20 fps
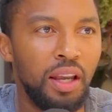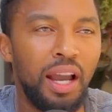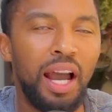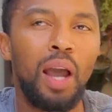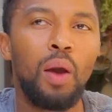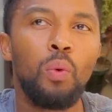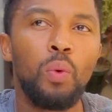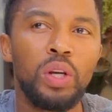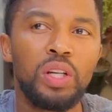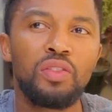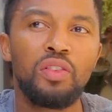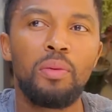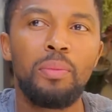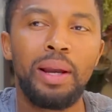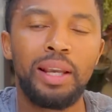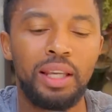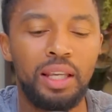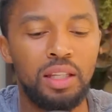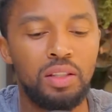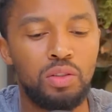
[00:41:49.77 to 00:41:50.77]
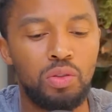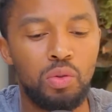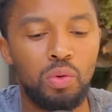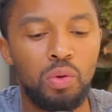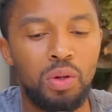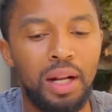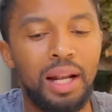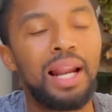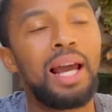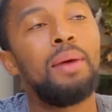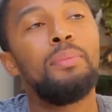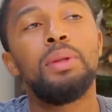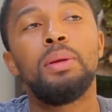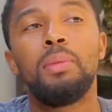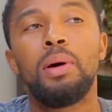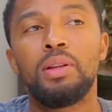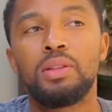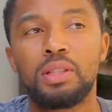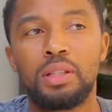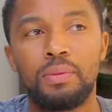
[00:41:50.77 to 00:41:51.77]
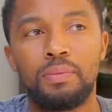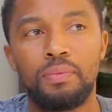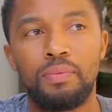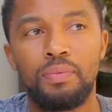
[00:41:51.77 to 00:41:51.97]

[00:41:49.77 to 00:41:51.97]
I wish for my kids to climb the mountain,